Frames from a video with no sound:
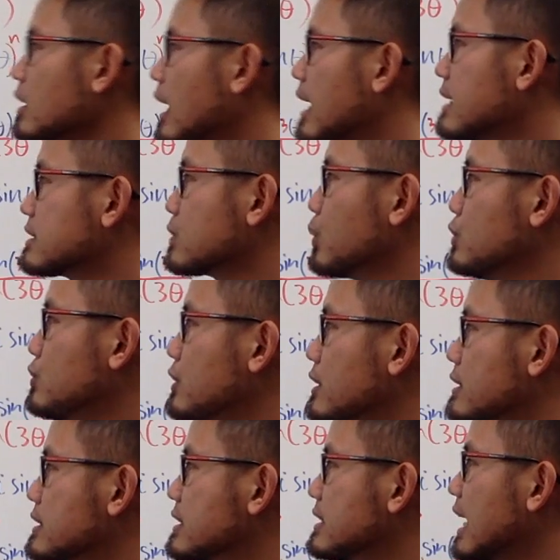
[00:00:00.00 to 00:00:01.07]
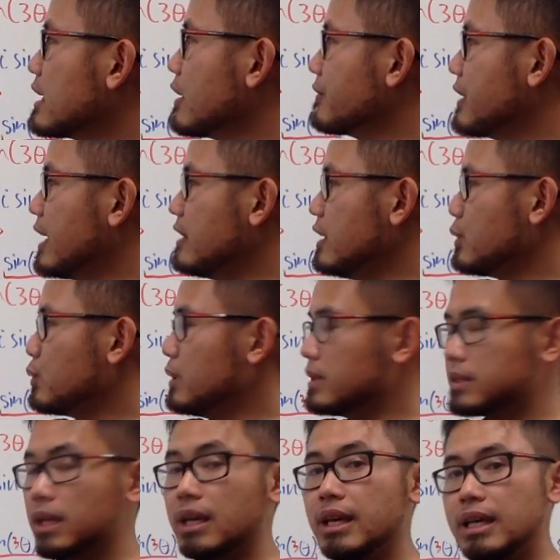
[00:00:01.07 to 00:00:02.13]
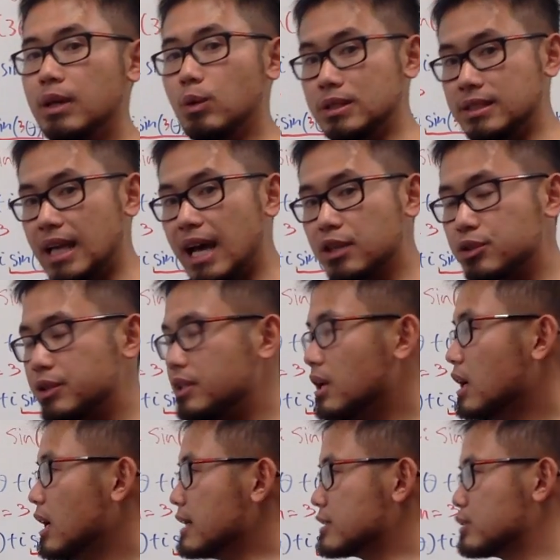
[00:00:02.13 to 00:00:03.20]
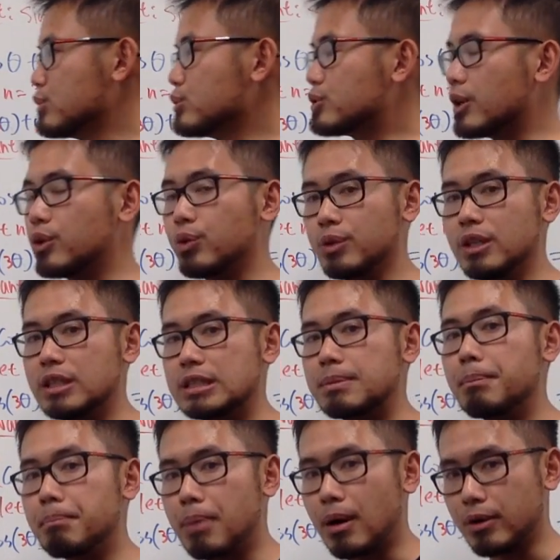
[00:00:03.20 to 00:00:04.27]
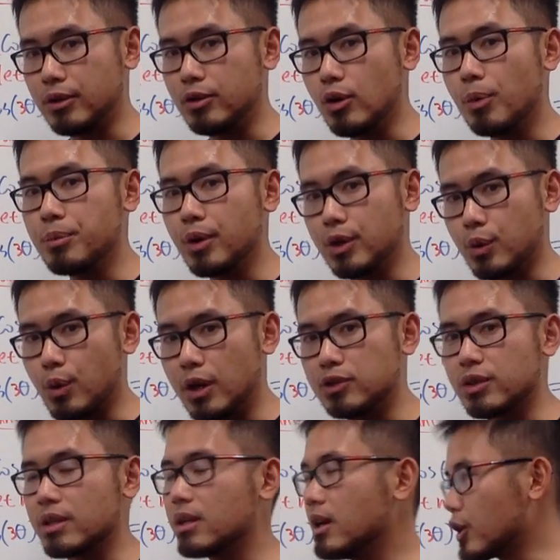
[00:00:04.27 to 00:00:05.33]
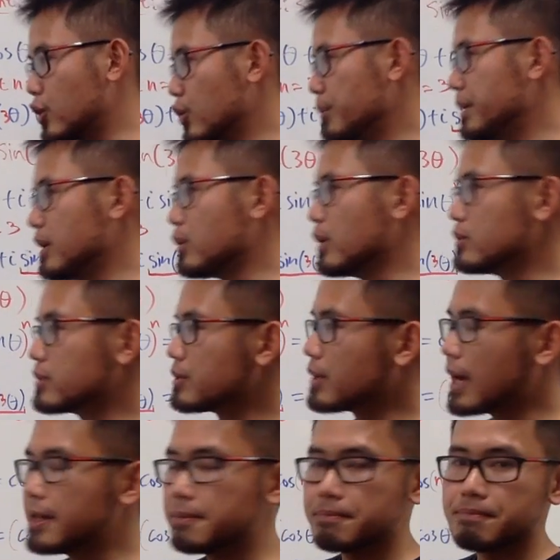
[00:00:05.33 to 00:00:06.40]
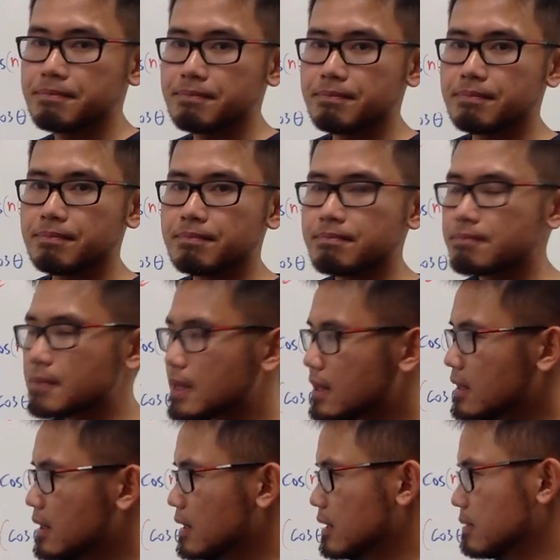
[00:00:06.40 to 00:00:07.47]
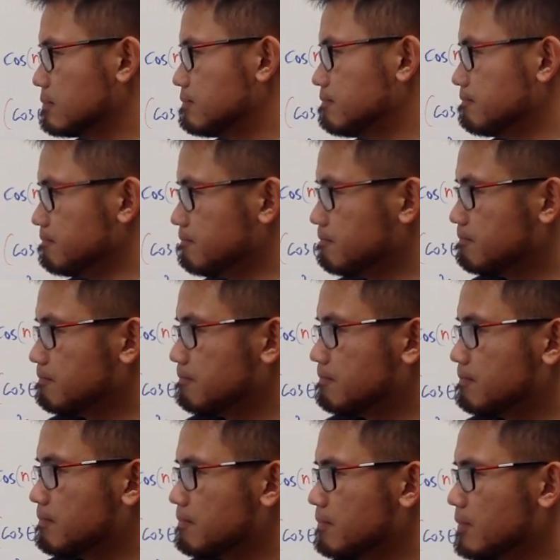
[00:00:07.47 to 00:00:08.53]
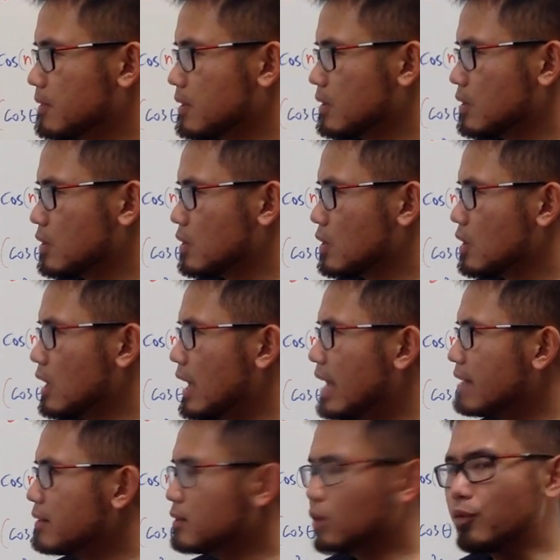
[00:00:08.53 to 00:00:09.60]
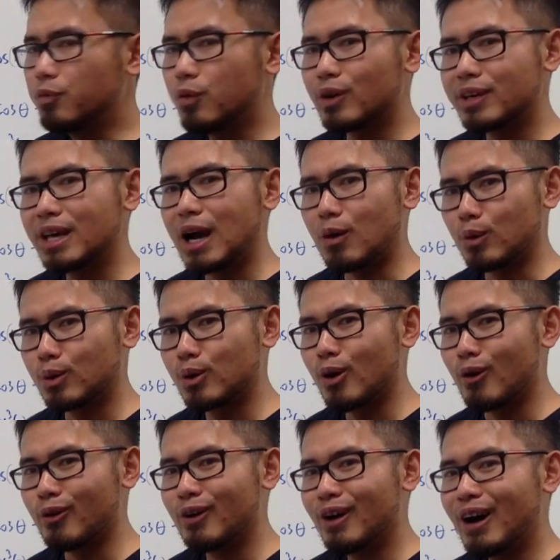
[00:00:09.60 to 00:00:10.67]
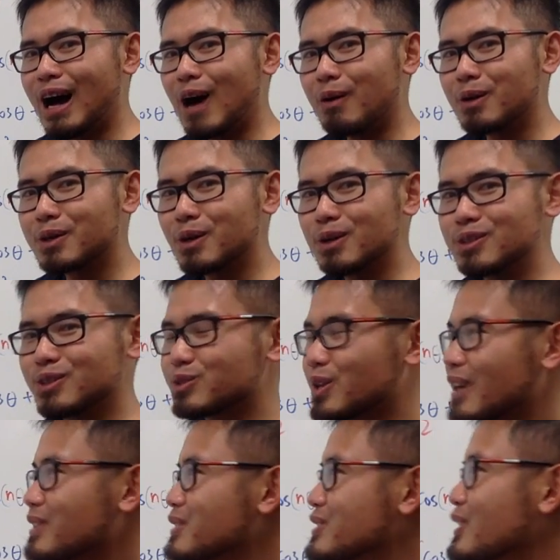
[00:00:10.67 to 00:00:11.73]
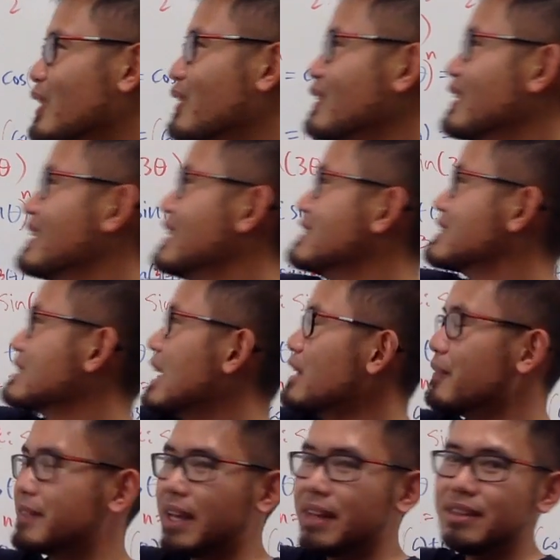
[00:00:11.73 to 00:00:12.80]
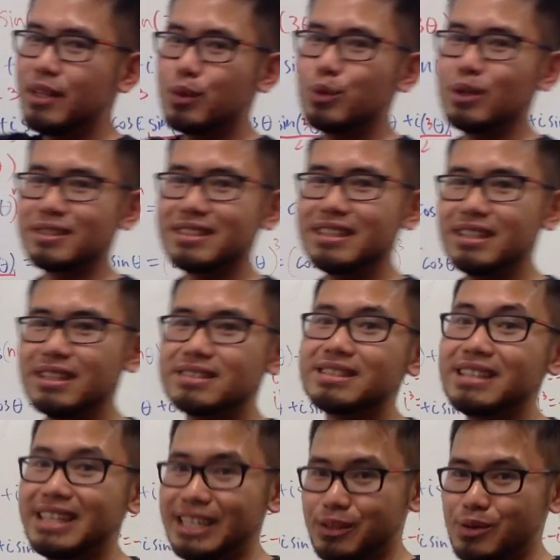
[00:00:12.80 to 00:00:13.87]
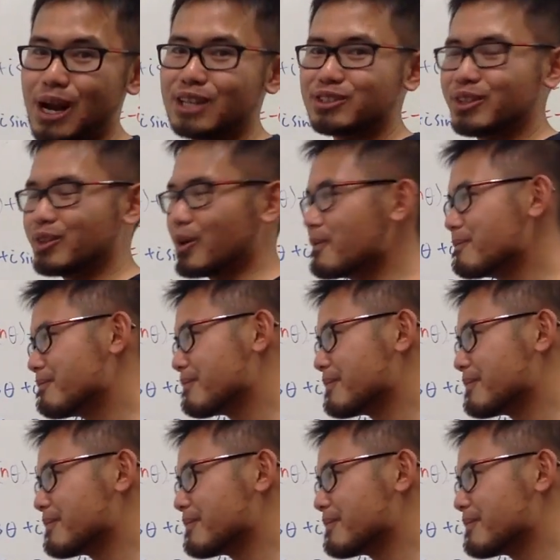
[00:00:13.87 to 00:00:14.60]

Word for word: x, which is sine of ten degrees, it's actually a solution to this polynomial equation, a cubic equation, right? Hmm. And don't forget our goal. Our goal is to try to show sine of ten degrees is irrational.